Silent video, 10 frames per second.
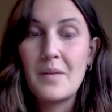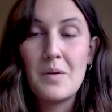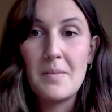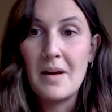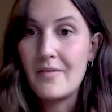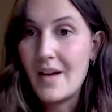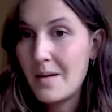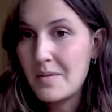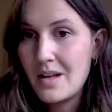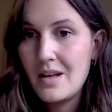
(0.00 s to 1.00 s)
with my
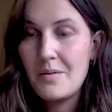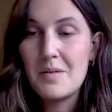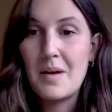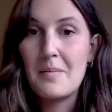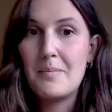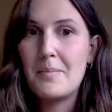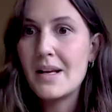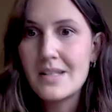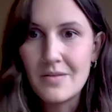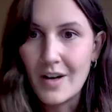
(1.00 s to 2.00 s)
family, with my
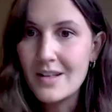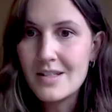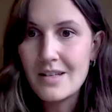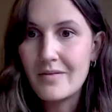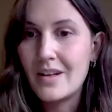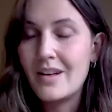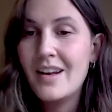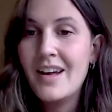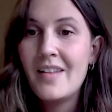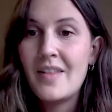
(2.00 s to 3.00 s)
best friends even